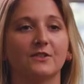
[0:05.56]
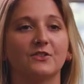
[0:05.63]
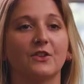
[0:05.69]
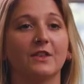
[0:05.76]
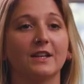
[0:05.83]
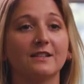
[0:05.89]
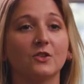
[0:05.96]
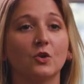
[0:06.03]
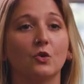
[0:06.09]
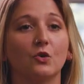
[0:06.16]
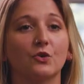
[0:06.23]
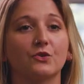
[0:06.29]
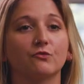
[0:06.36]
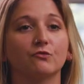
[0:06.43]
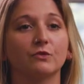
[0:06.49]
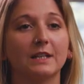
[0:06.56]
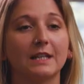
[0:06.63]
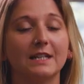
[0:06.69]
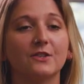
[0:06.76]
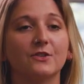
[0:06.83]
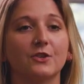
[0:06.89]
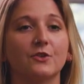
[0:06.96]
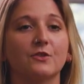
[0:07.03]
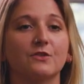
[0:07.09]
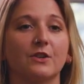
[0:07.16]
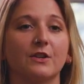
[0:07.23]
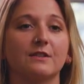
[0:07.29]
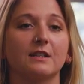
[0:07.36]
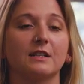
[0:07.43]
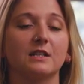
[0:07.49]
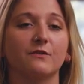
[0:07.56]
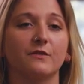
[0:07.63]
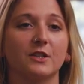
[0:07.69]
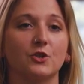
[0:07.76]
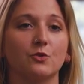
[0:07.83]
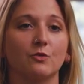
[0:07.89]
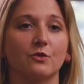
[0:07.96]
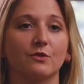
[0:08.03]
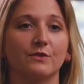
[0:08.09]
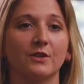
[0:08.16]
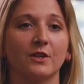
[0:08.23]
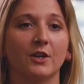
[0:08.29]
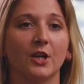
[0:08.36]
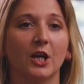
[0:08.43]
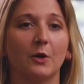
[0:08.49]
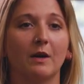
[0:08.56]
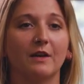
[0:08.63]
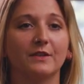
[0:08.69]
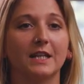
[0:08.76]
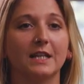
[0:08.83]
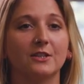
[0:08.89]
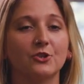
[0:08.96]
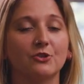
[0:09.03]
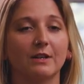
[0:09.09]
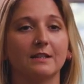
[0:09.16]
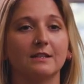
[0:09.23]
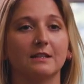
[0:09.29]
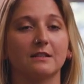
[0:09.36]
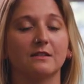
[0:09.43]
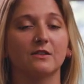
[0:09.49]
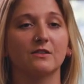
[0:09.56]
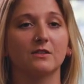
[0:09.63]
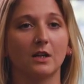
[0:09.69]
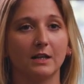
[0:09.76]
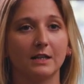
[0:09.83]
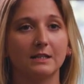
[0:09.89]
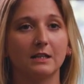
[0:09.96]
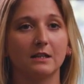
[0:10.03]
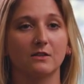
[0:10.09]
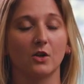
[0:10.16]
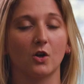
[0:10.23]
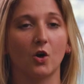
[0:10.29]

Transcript: So this course really suits those individuals who have an interest in society as a